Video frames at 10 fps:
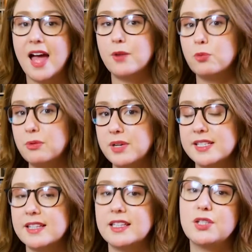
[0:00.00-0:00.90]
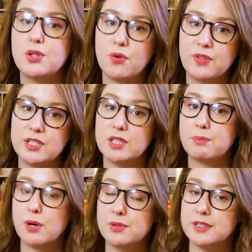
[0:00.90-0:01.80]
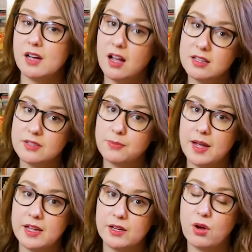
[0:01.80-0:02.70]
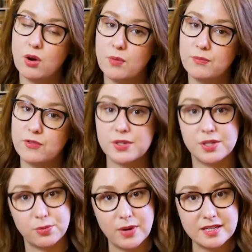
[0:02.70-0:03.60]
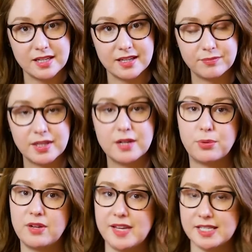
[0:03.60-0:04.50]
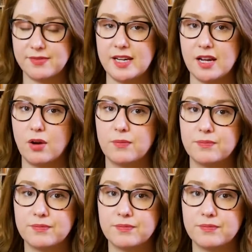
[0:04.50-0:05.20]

And we recently dove into the pros and cons of buying a home versus renting in a previous video.